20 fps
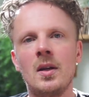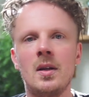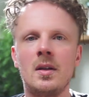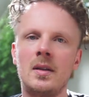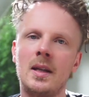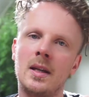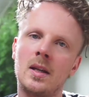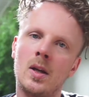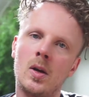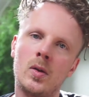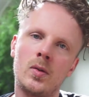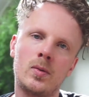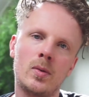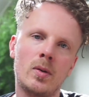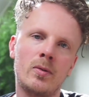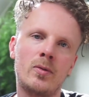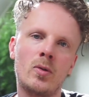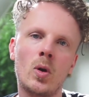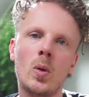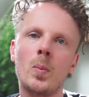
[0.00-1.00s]
they go through
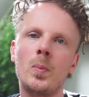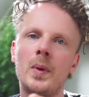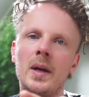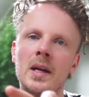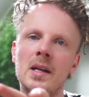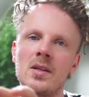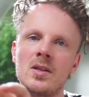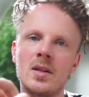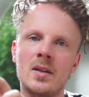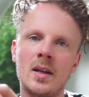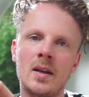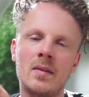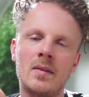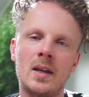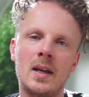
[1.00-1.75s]
a form page, and then